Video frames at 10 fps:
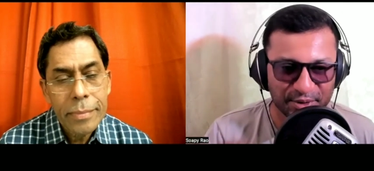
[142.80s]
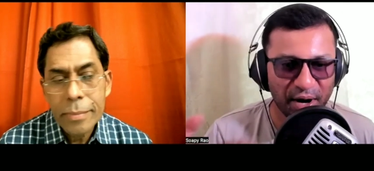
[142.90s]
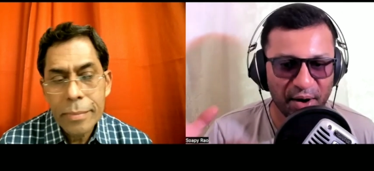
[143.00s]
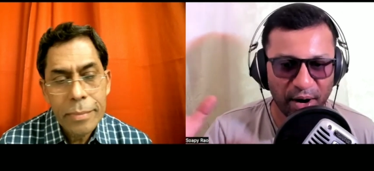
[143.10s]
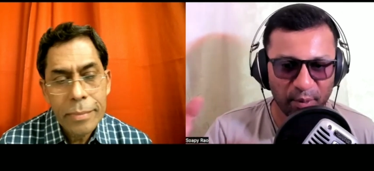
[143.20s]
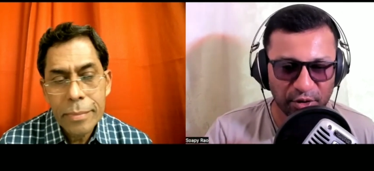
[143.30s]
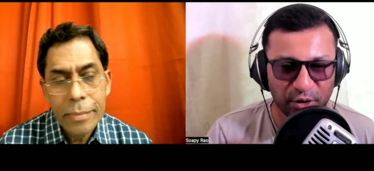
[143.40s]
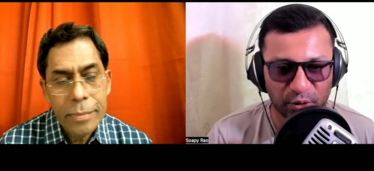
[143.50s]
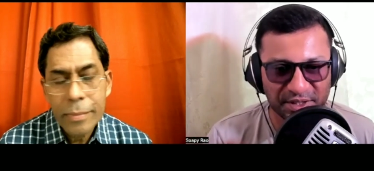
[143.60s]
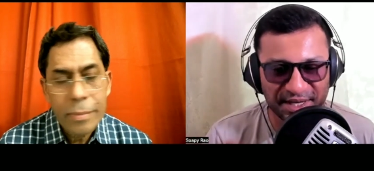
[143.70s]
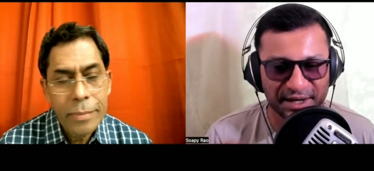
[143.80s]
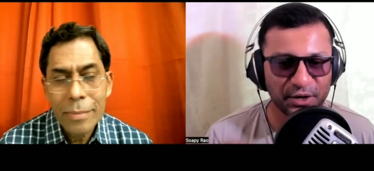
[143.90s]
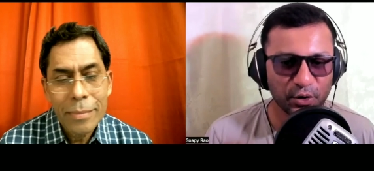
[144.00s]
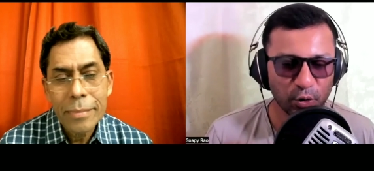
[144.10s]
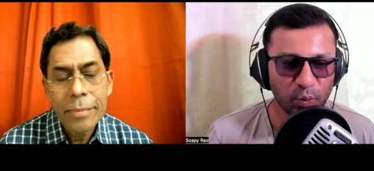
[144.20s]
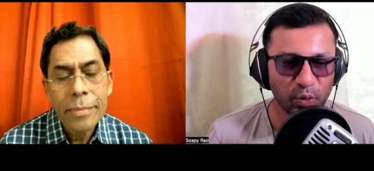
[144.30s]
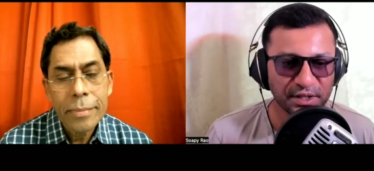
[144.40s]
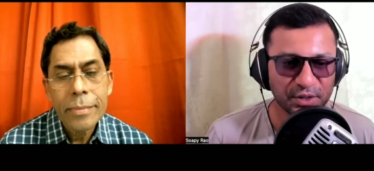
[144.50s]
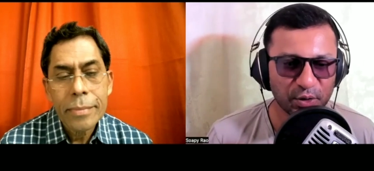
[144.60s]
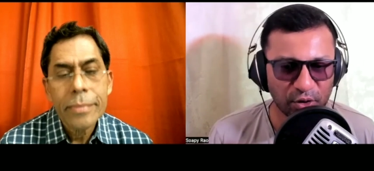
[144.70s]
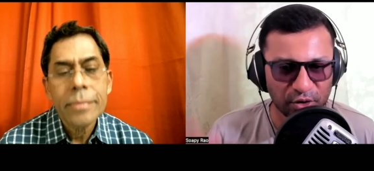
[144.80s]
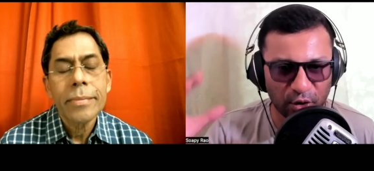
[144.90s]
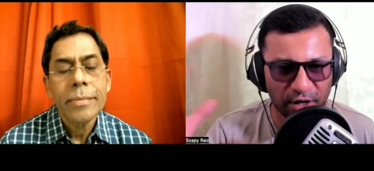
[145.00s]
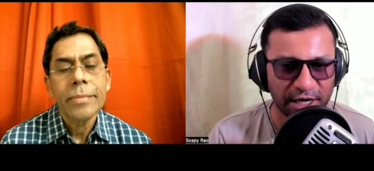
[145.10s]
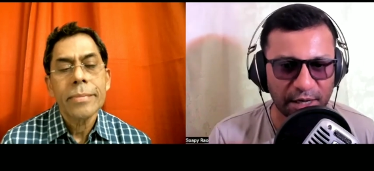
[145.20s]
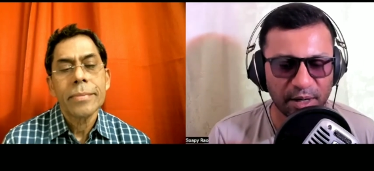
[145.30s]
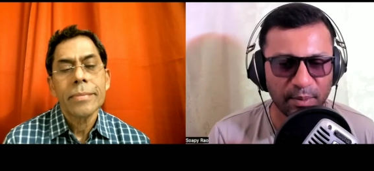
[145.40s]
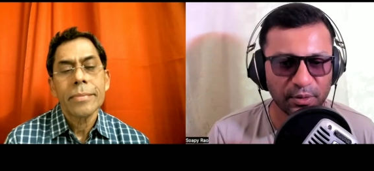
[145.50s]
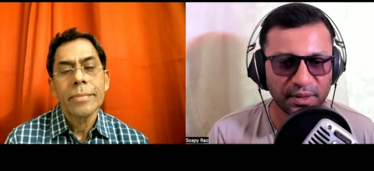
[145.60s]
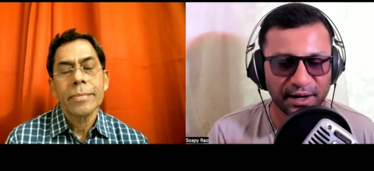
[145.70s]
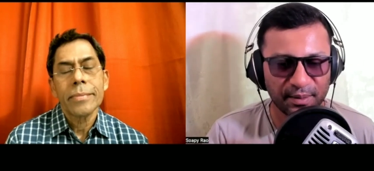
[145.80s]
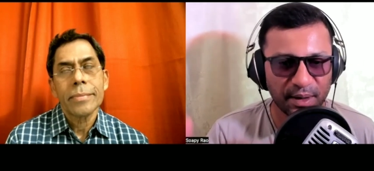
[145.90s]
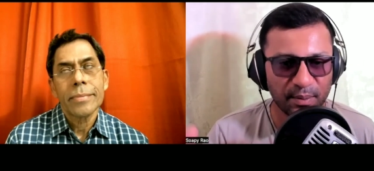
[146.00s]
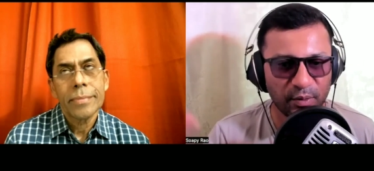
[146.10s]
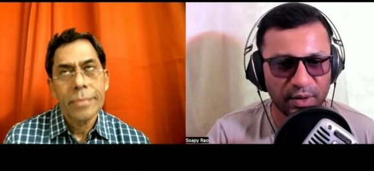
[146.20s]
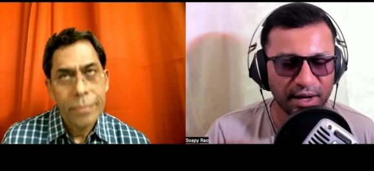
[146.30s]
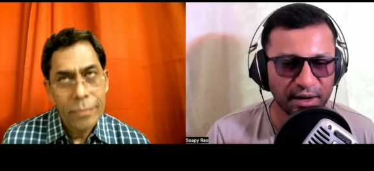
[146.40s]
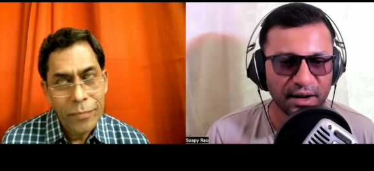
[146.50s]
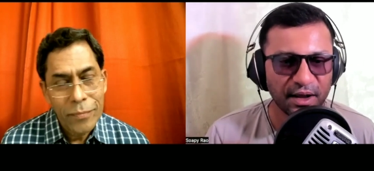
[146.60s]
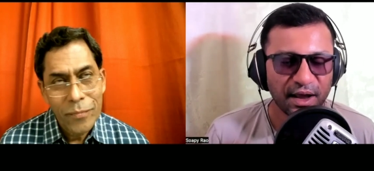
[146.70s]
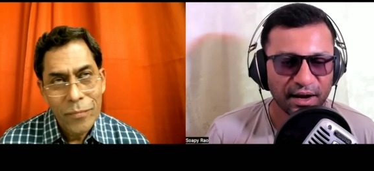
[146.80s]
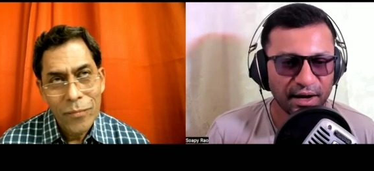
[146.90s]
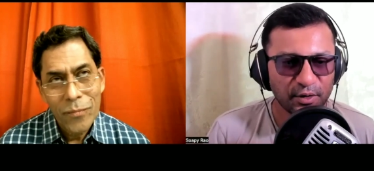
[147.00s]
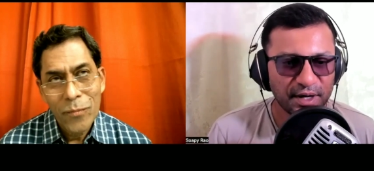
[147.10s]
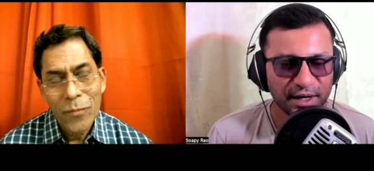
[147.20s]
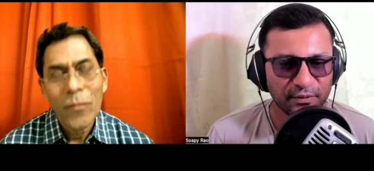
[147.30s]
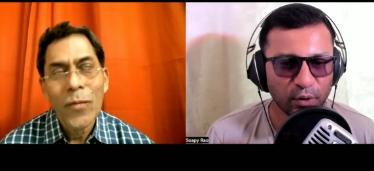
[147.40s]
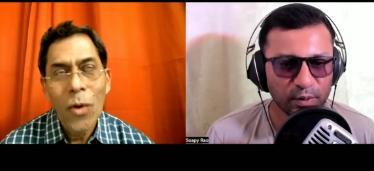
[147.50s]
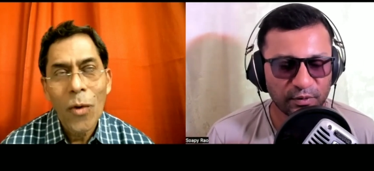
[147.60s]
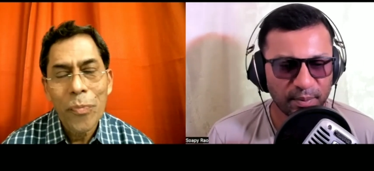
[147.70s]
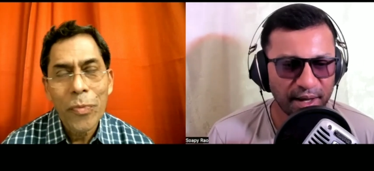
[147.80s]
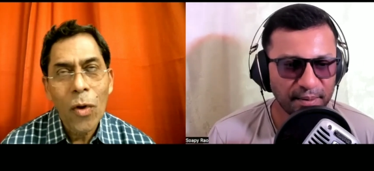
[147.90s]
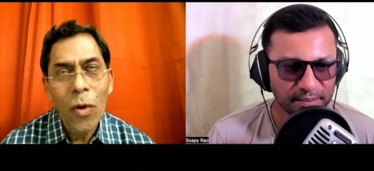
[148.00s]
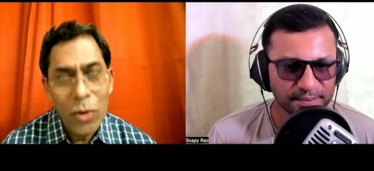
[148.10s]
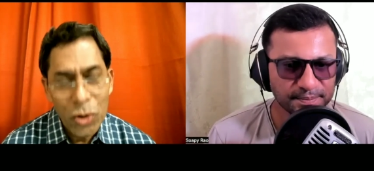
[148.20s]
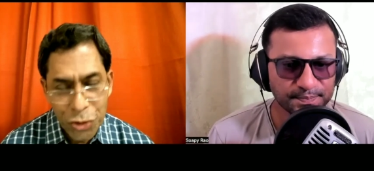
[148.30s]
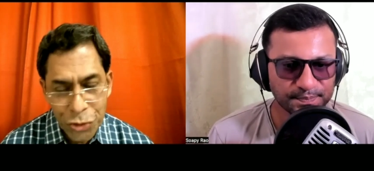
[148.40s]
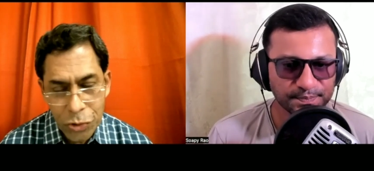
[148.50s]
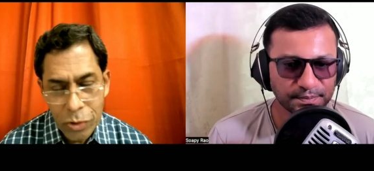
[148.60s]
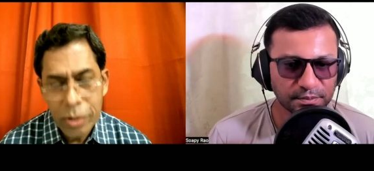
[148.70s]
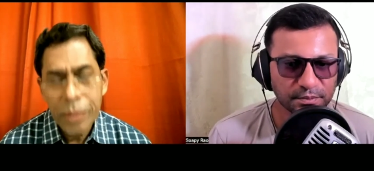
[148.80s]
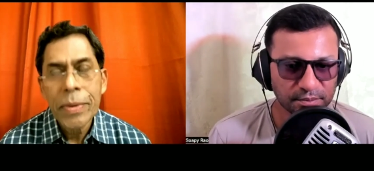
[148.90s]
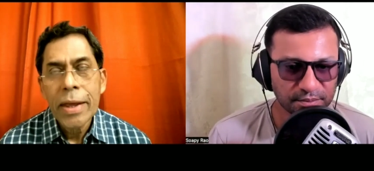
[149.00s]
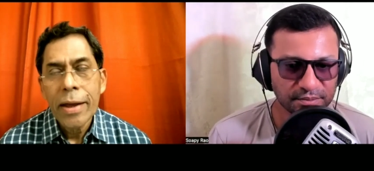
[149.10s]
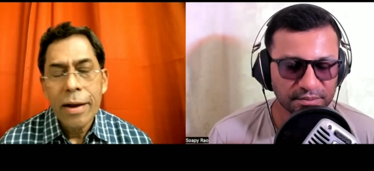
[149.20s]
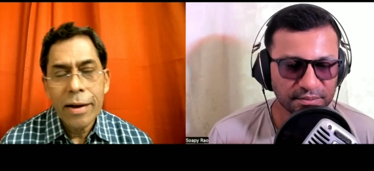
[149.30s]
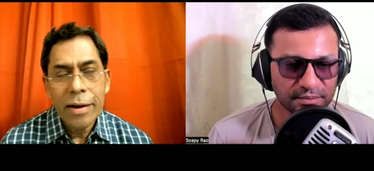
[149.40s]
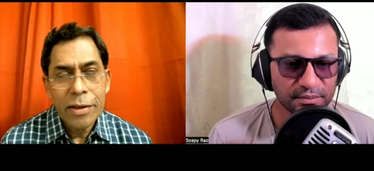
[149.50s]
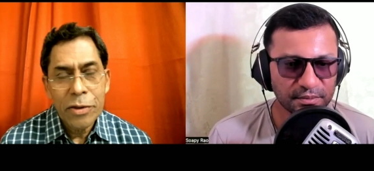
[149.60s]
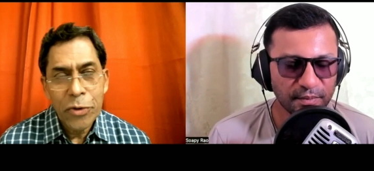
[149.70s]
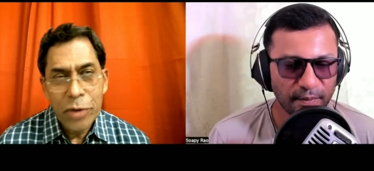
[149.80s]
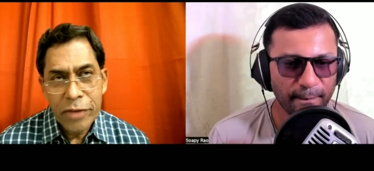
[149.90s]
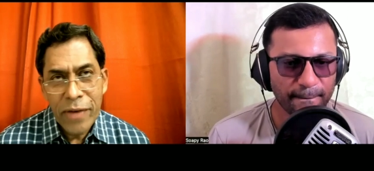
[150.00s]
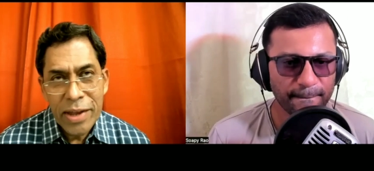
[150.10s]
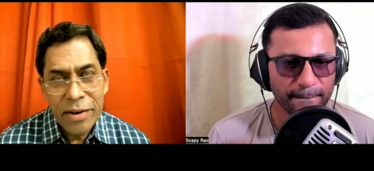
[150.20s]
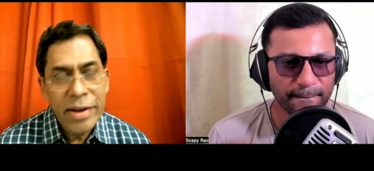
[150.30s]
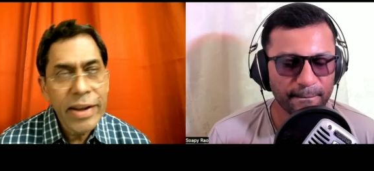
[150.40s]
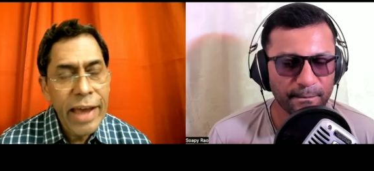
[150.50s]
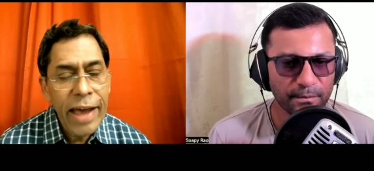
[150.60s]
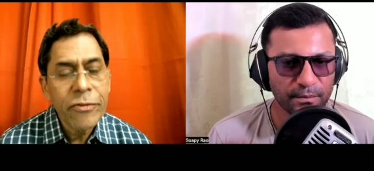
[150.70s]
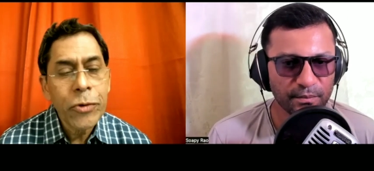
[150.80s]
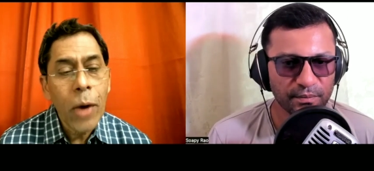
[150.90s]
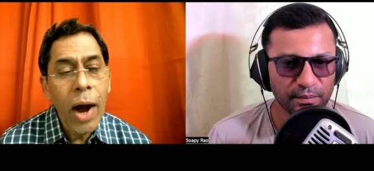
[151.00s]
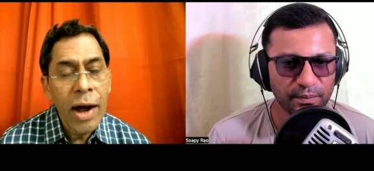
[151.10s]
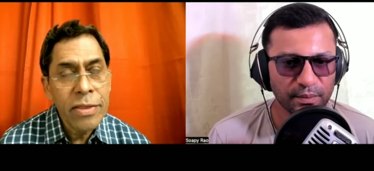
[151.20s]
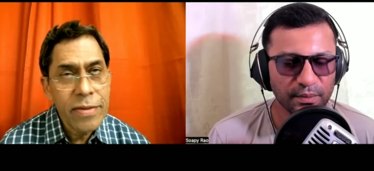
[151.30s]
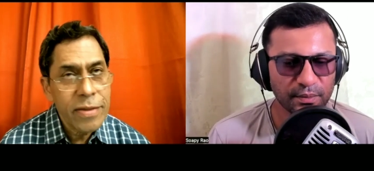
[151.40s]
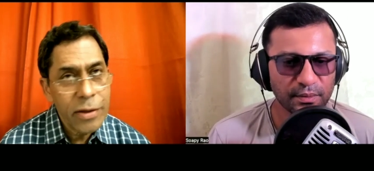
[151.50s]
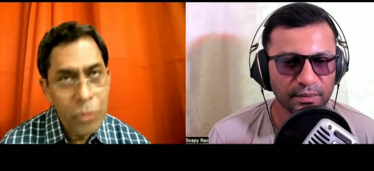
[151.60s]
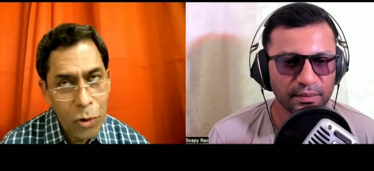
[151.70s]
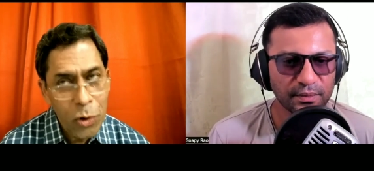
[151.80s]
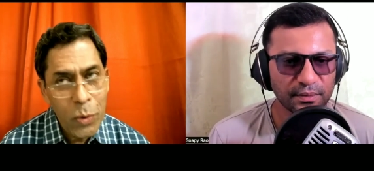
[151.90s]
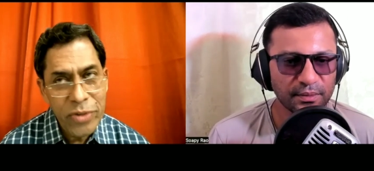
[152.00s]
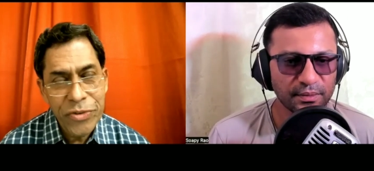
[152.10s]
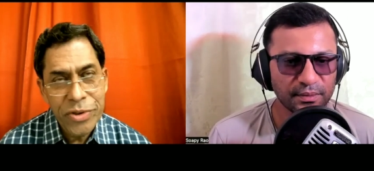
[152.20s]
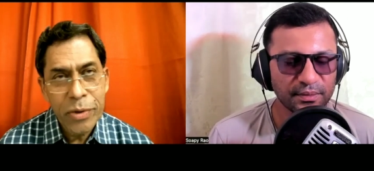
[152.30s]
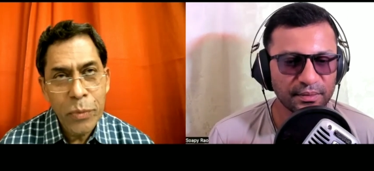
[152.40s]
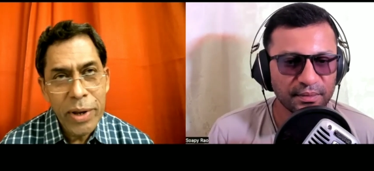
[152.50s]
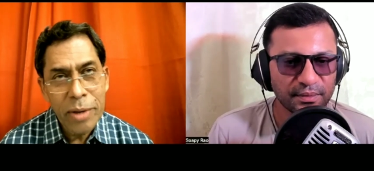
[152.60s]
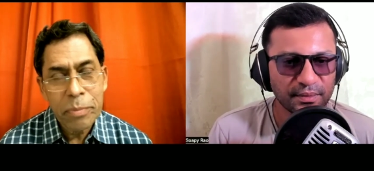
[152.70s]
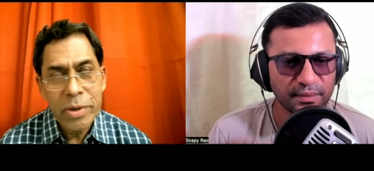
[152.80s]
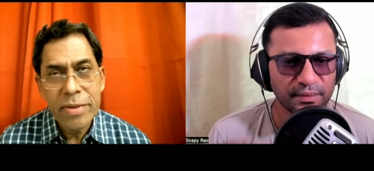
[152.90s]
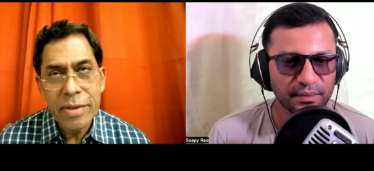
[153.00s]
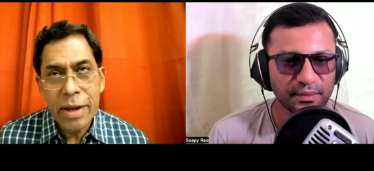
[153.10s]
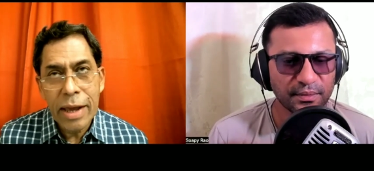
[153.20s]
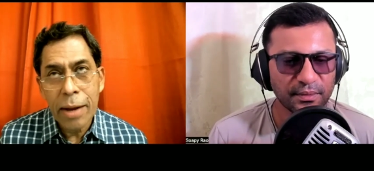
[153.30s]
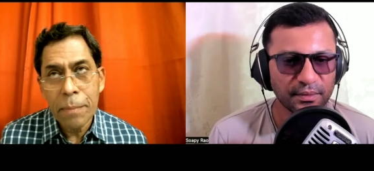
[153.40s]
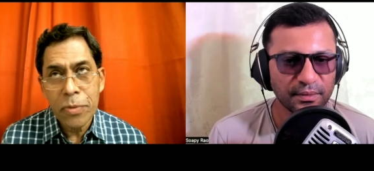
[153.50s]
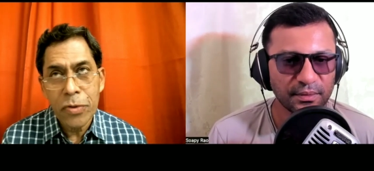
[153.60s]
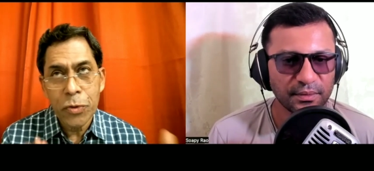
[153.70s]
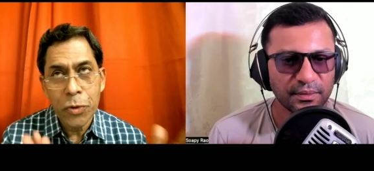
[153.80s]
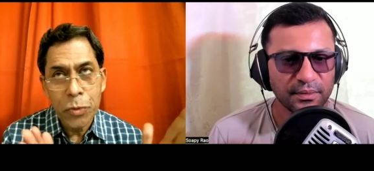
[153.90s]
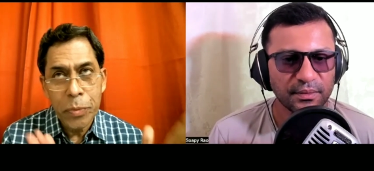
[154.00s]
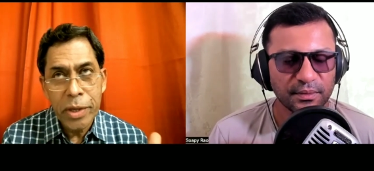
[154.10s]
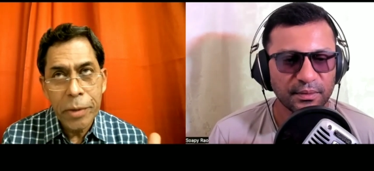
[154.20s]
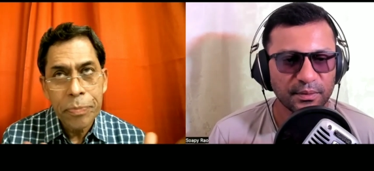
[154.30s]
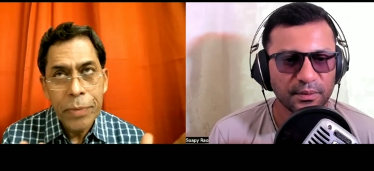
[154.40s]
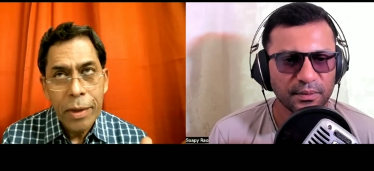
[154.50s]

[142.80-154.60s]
Speaker 1: so I, I, want you to say it in your own words. So could you talk a little bit about that and maybe we can kind of take it forward from there?
Speaker 2: Sure. Uh, you know, if I really have to answer your question, when a person comes to me